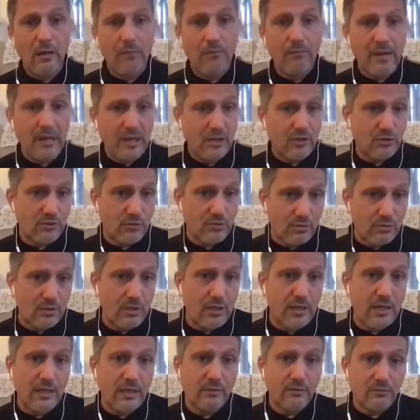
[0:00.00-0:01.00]
Make sure
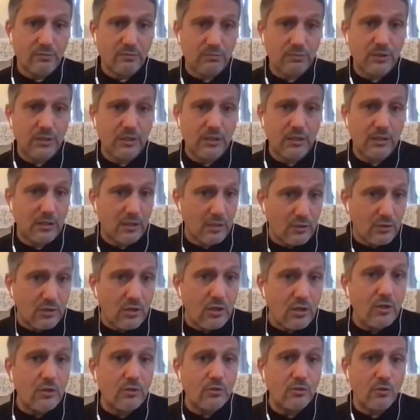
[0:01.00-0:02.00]
that we
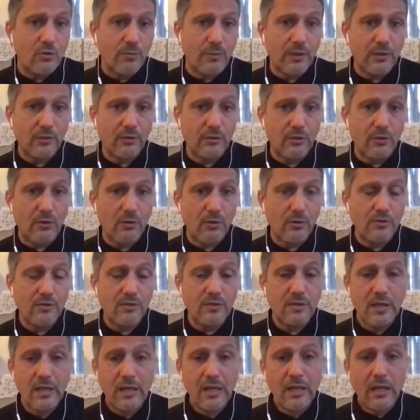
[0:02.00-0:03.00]
continue to build
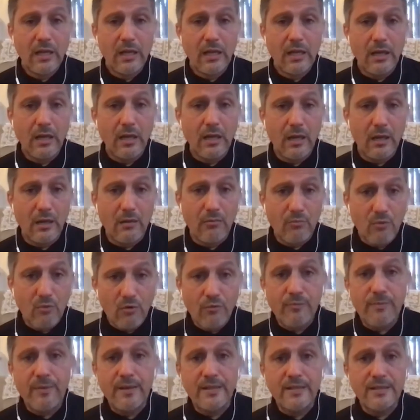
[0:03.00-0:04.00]
those
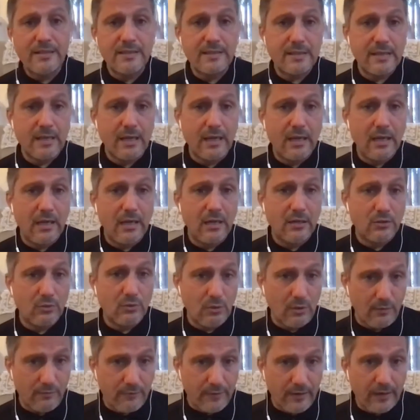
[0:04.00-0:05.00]
movements
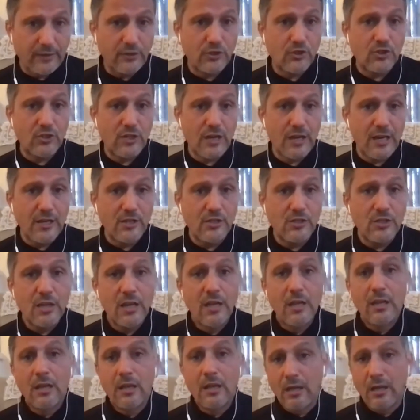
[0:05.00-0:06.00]
to effect change,
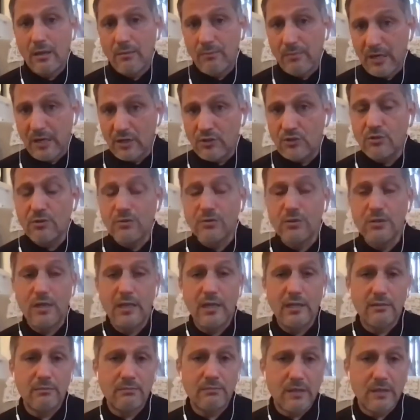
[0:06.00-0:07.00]
make sure that